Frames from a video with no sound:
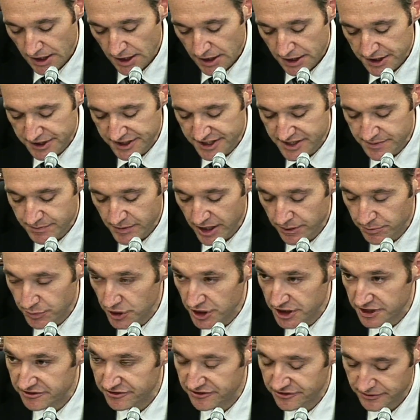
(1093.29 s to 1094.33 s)
It is my
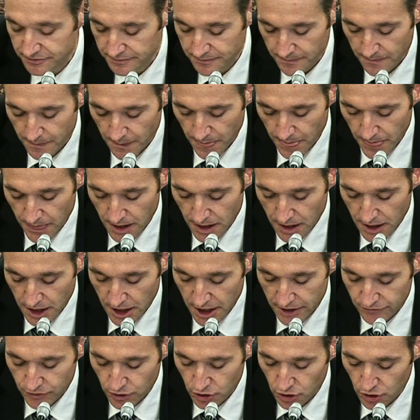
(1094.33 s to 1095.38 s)
belief,
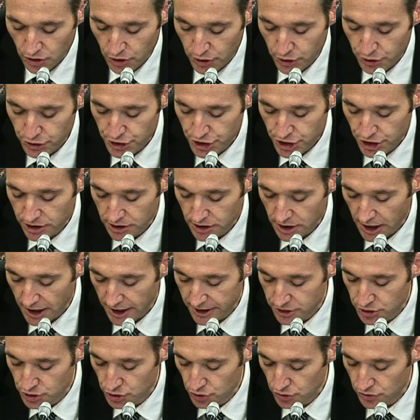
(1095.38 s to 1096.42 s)
and the conclusion I
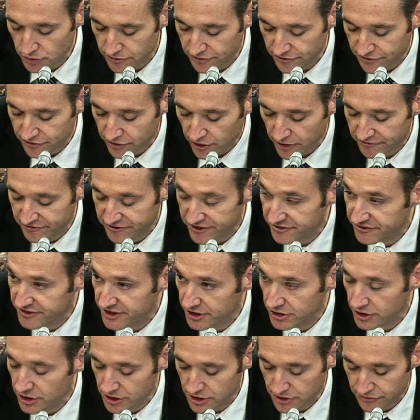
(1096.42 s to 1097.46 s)
draw from
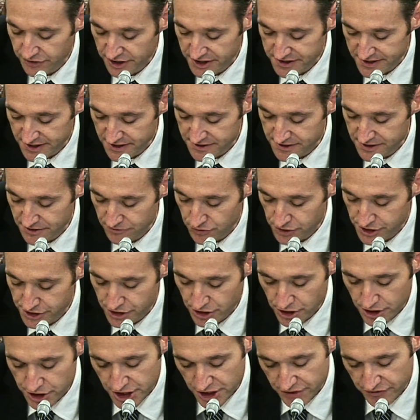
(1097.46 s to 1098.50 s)
15 years of extensive
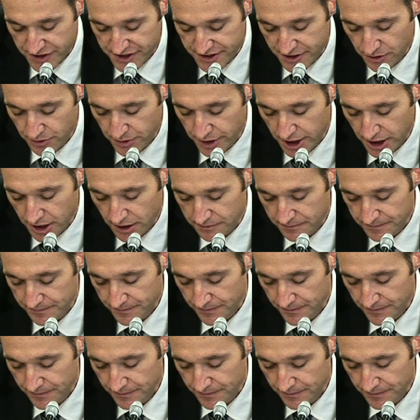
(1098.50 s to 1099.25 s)
research in this area,